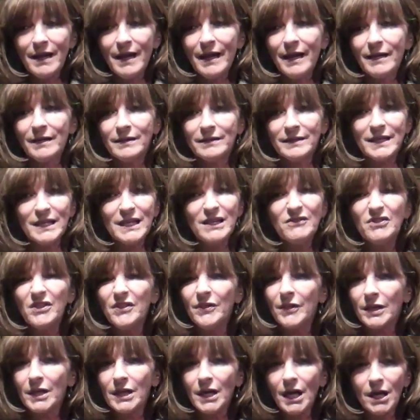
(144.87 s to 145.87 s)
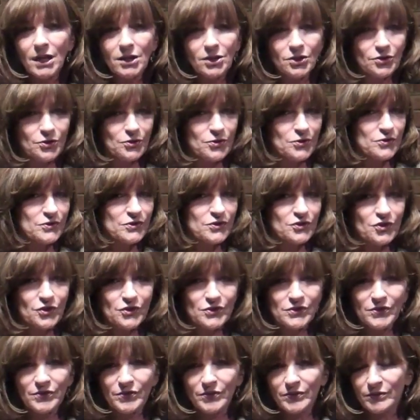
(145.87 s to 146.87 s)
and even the colors,
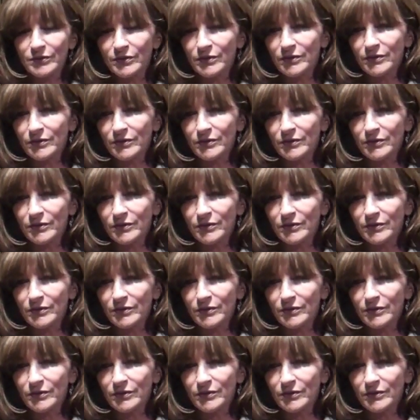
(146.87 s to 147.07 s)
just the